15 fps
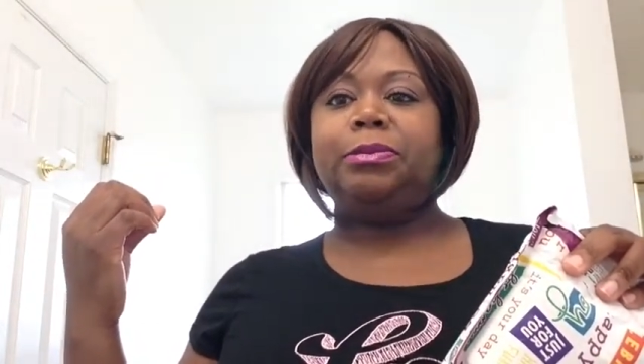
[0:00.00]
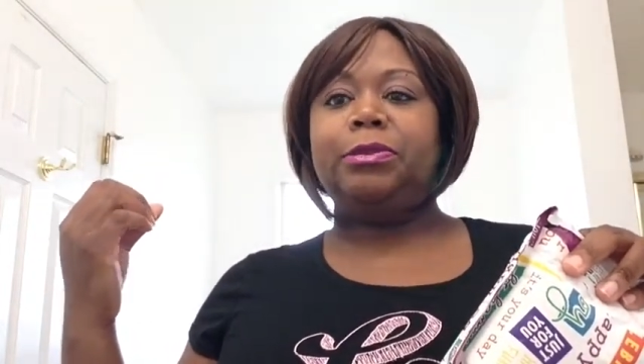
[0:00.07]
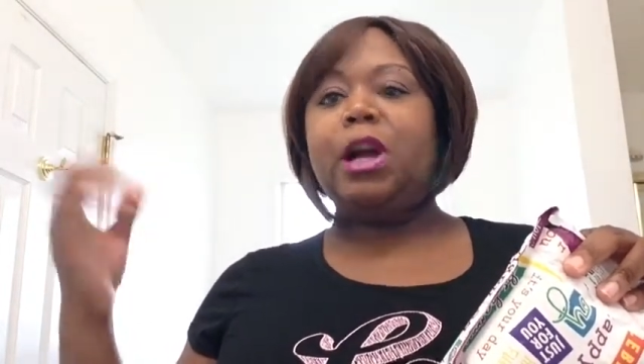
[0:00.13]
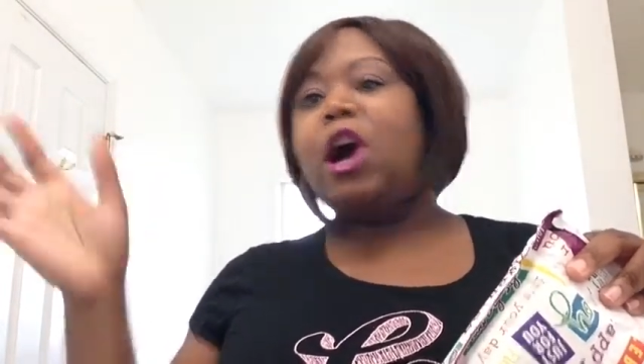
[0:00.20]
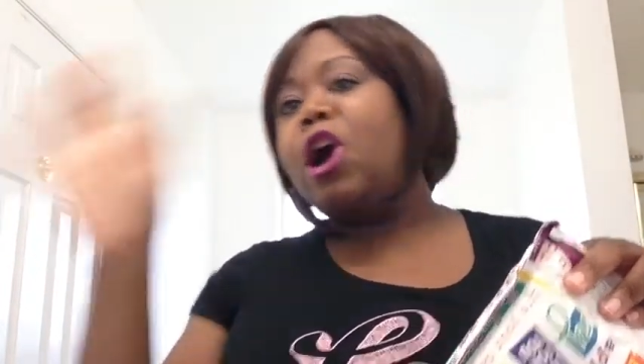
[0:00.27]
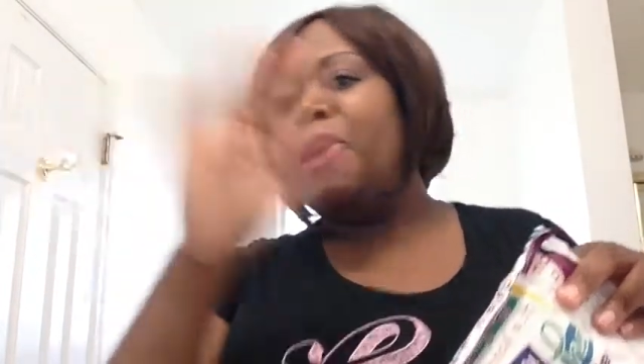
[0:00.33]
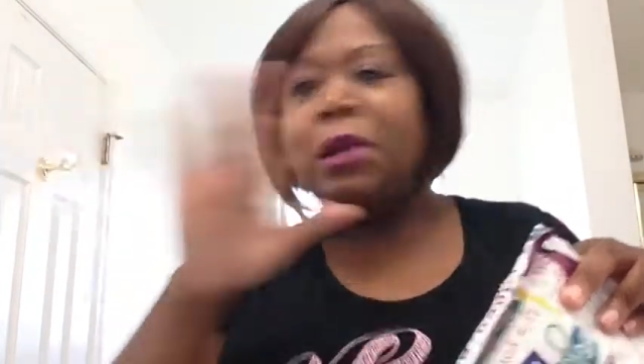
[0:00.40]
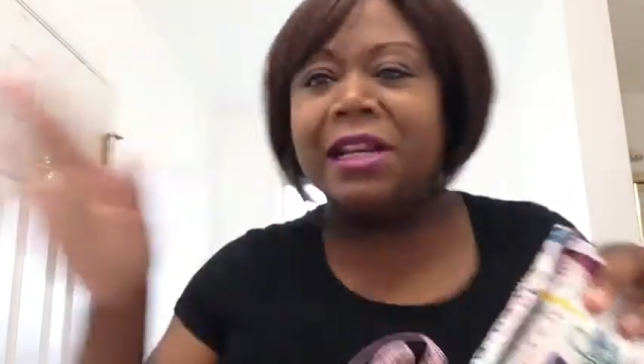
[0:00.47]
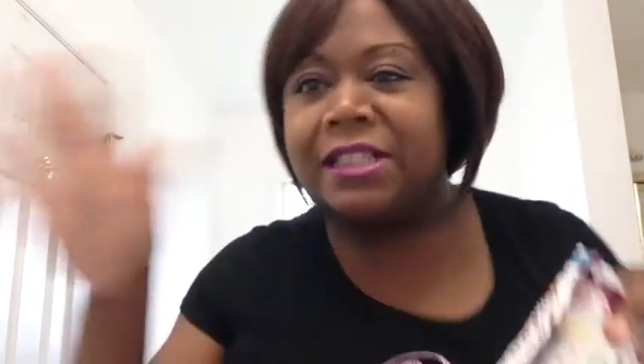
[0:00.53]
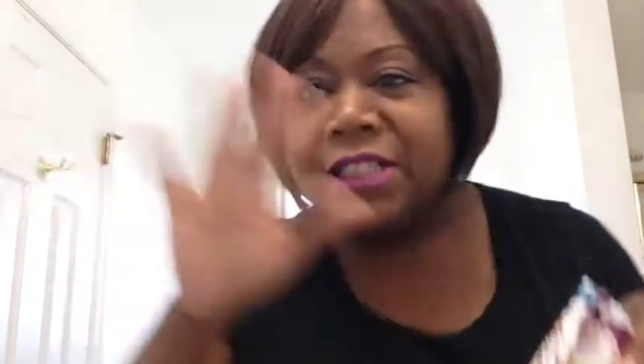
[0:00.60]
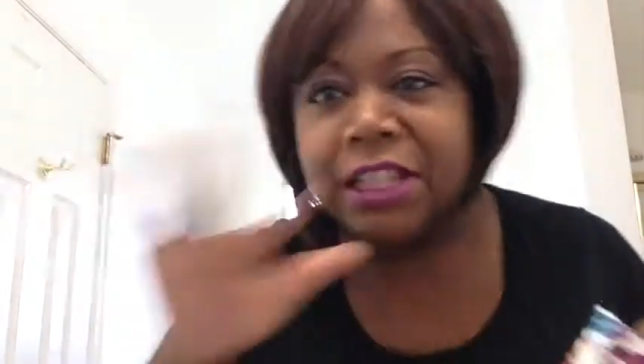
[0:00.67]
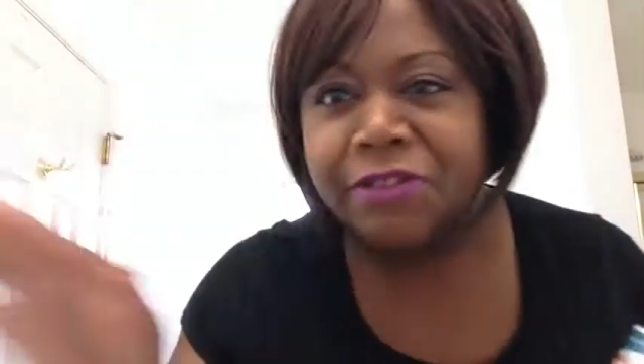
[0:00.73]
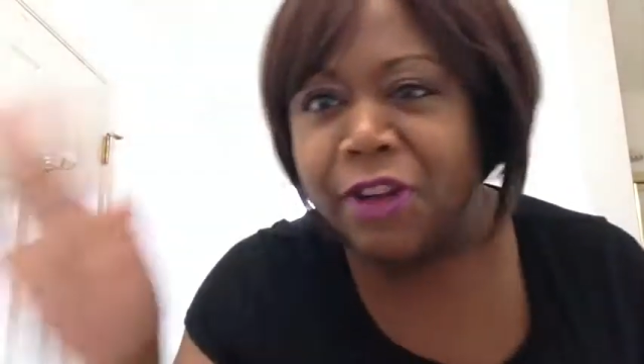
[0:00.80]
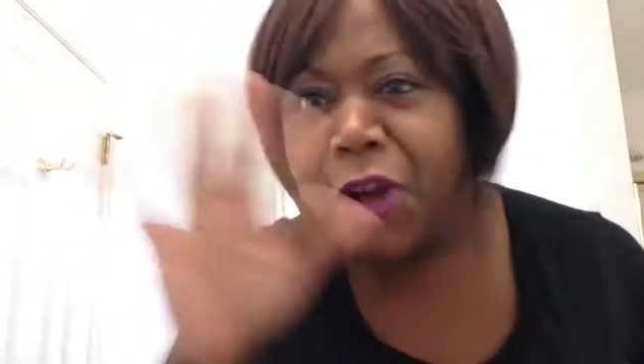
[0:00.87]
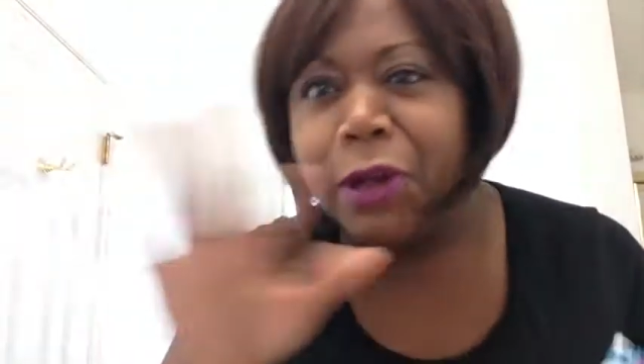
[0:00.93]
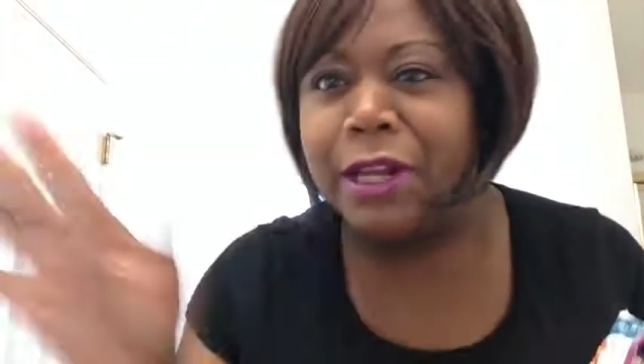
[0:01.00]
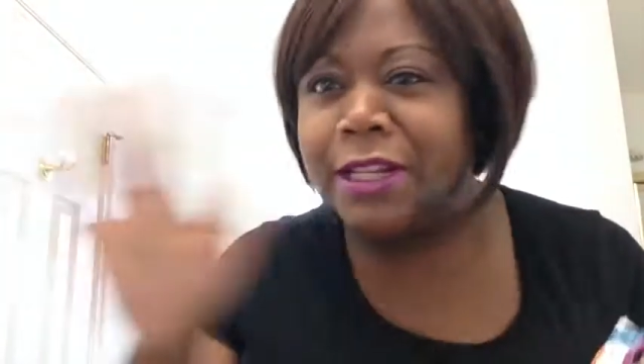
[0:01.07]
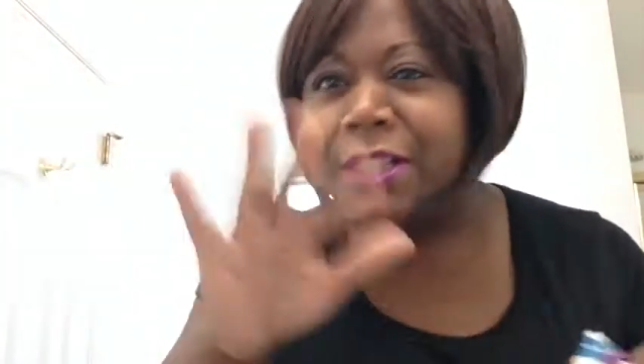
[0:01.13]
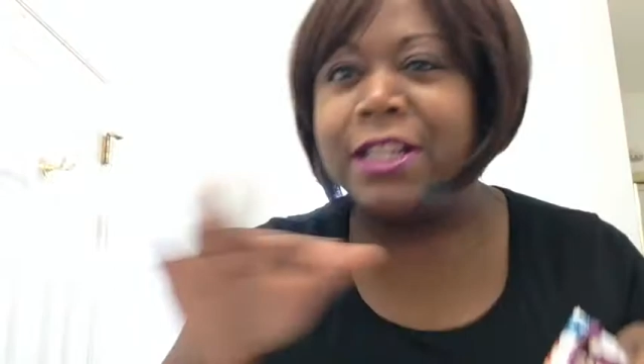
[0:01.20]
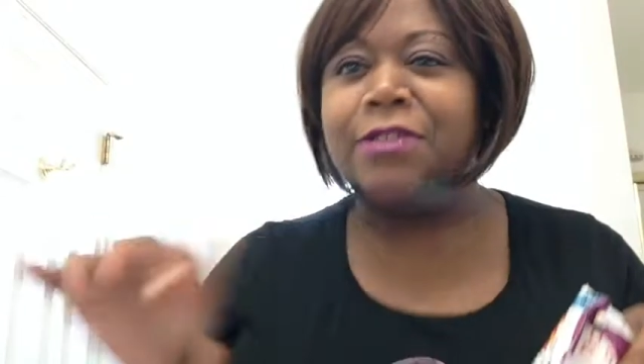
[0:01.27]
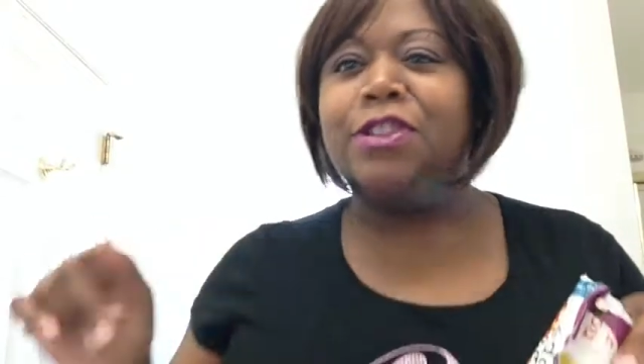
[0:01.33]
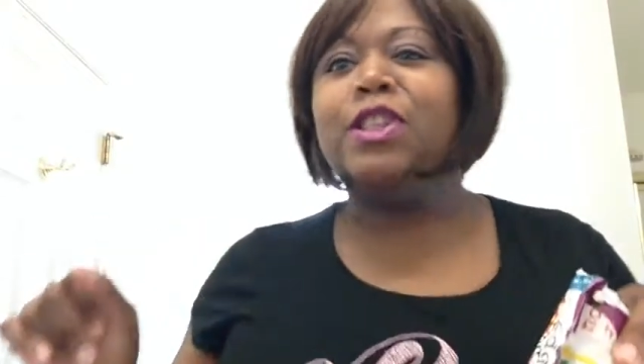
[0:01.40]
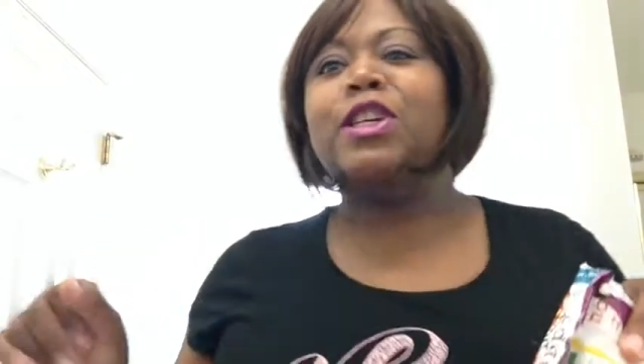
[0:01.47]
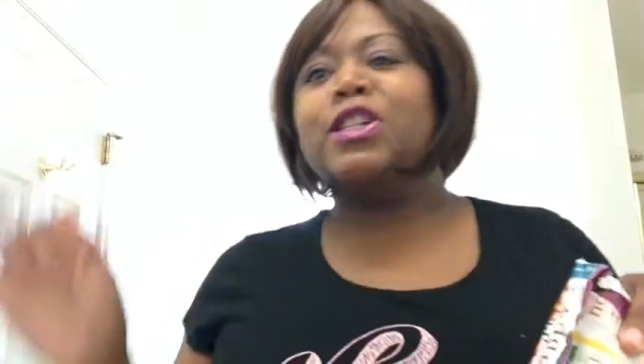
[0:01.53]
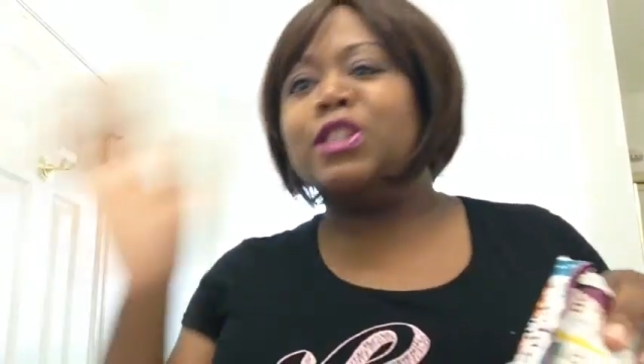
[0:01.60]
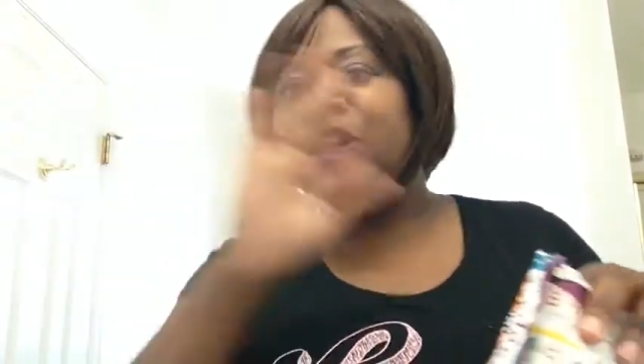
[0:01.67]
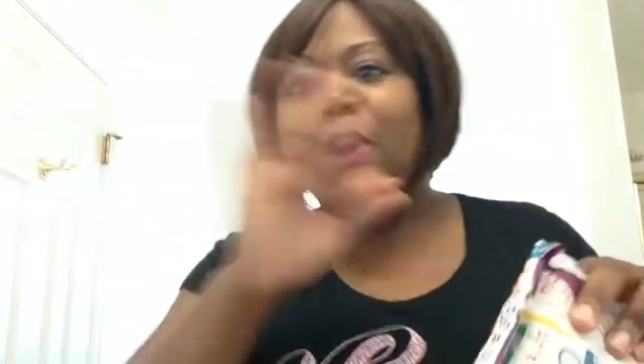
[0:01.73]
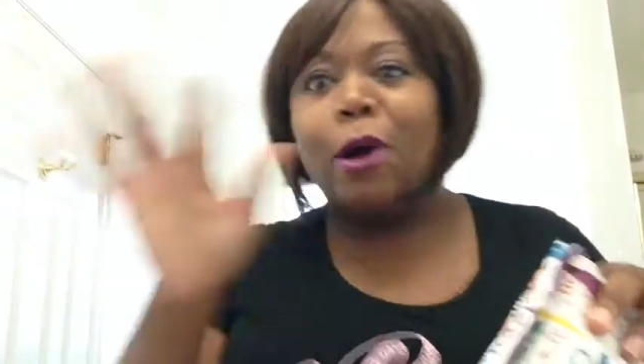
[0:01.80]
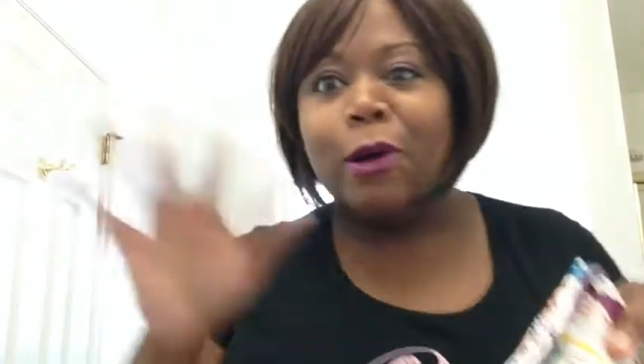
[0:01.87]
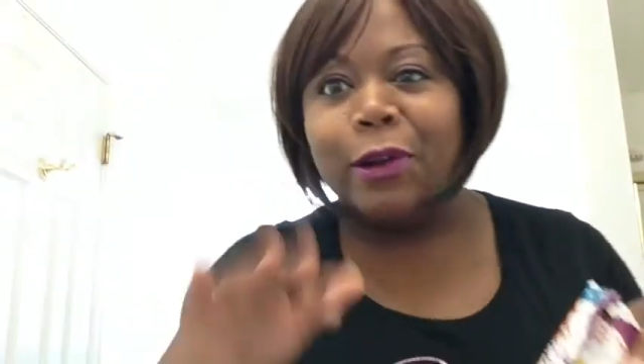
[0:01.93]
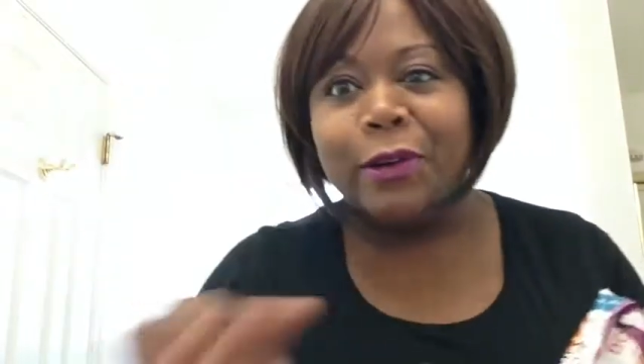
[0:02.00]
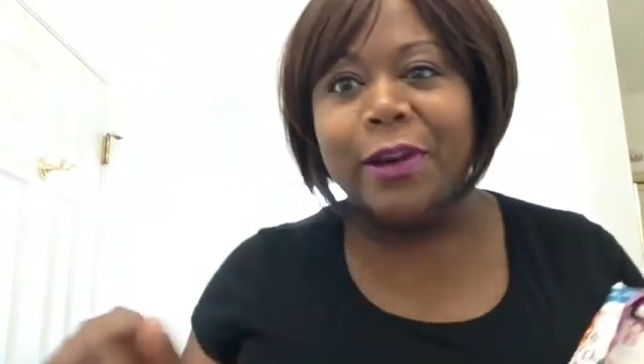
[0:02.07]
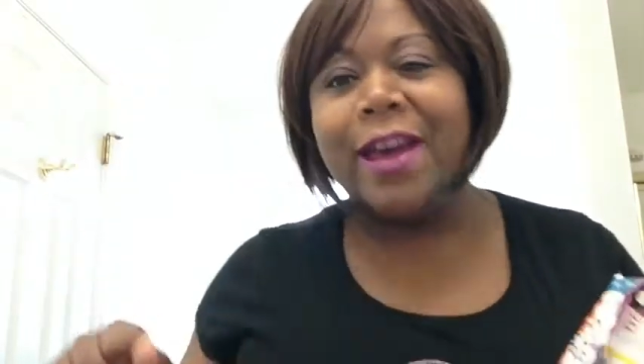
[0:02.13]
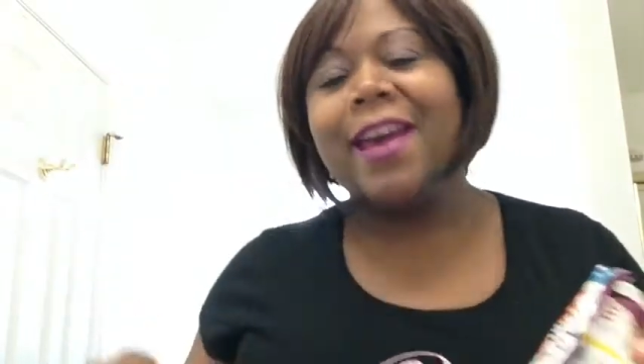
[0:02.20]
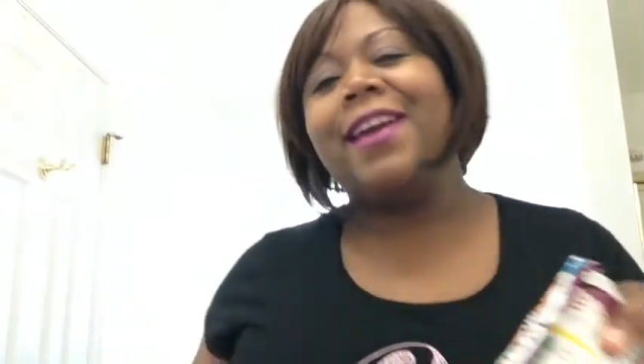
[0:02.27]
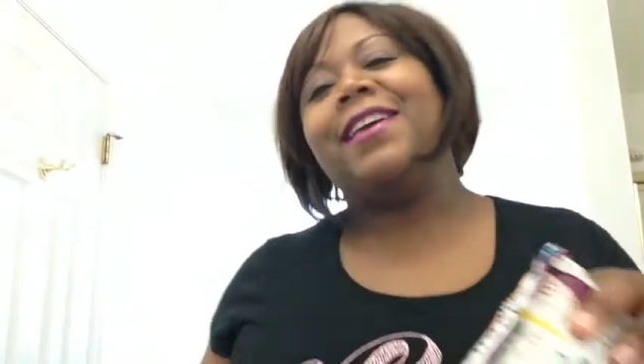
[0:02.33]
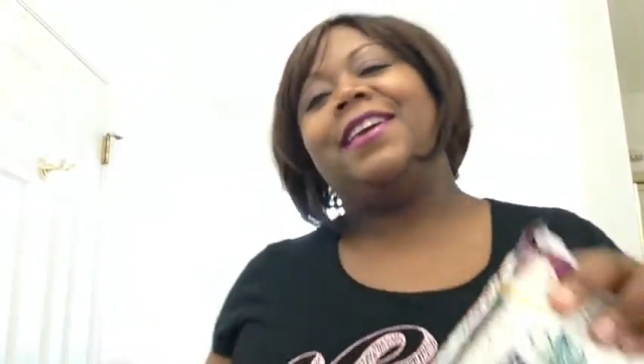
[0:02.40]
all that stuff. She does it all, okay?